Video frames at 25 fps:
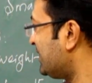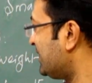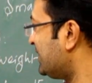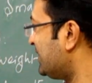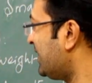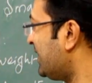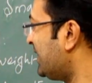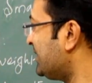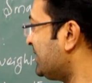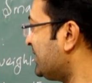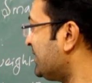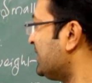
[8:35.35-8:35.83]

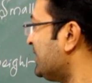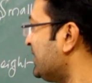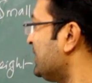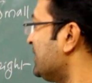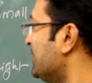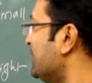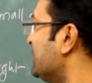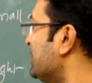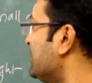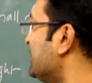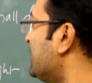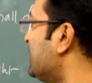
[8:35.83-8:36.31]
Then
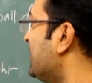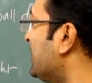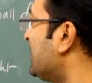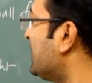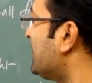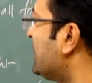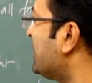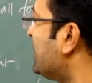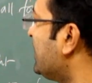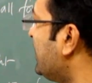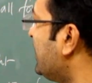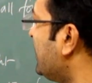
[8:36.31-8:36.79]

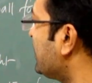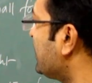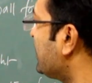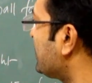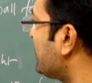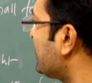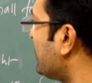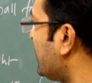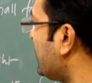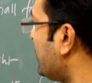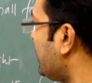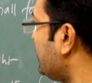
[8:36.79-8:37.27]
the
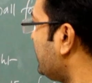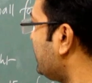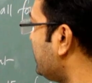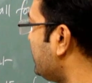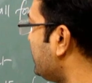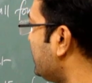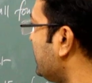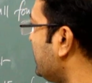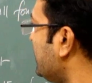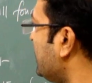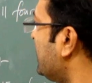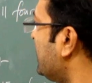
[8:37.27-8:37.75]
next one is